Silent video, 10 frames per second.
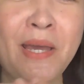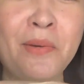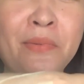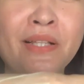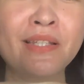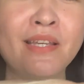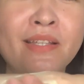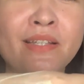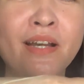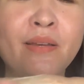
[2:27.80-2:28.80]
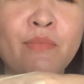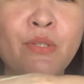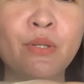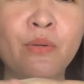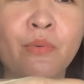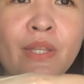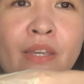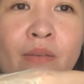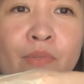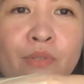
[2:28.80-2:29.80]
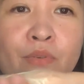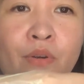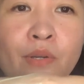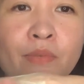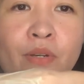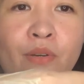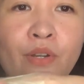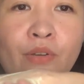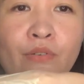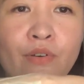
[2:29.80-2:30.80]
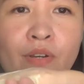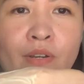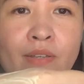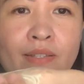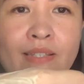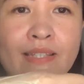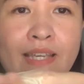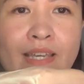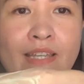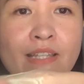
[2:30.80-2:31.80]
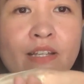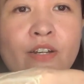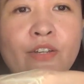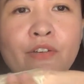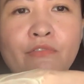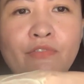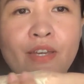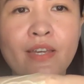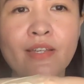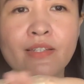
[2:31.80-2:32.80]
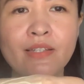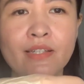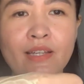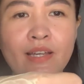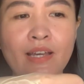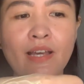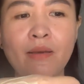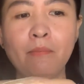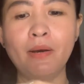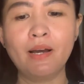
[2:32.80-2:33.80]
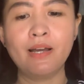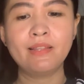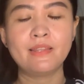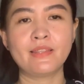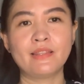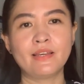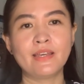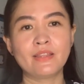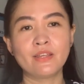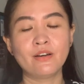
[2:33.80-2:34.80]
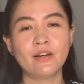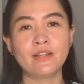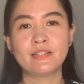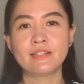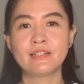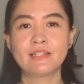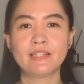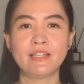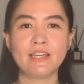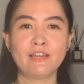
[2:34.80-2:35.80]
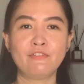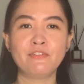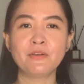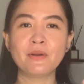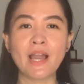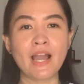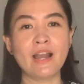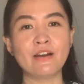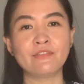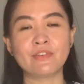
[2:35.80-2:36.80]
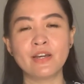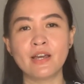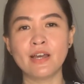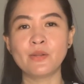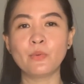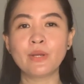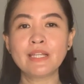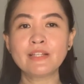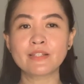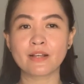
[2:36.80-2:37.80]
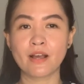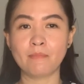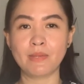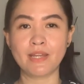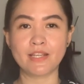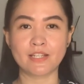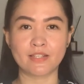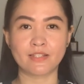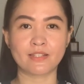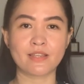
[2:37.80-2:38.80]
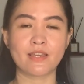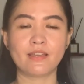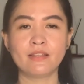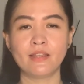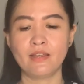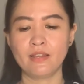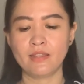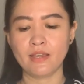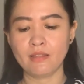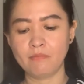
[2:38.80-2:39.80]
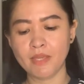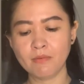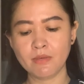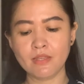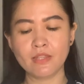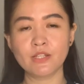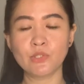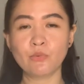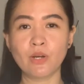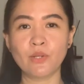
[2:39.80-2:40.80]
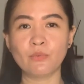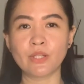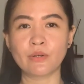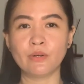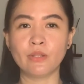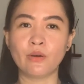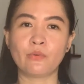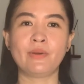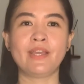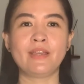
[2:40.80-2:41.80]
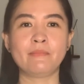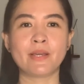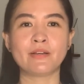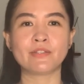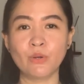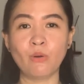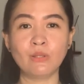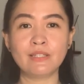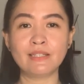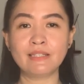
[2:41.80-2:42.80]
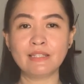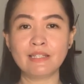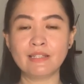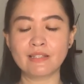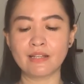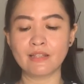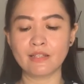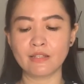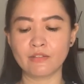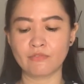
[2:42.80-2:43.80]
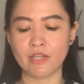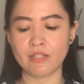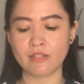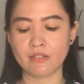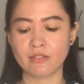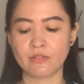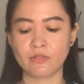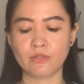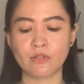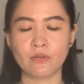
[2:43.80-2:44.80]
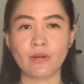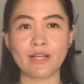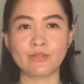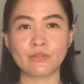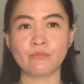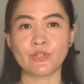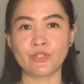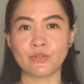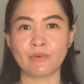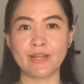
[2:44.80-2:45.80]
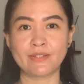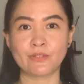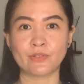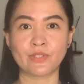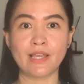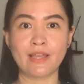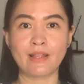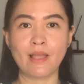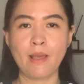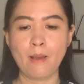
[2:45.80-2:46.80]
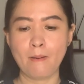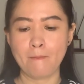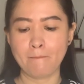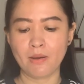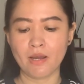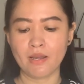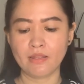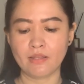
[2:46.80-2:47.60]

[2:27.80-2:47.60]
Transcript: it will take time to really absorb on your skin, on your face. But I thought if you have an oily to combination skin, then maybe this one will go a long way because you only need a little of it so as to moisturize your skin. But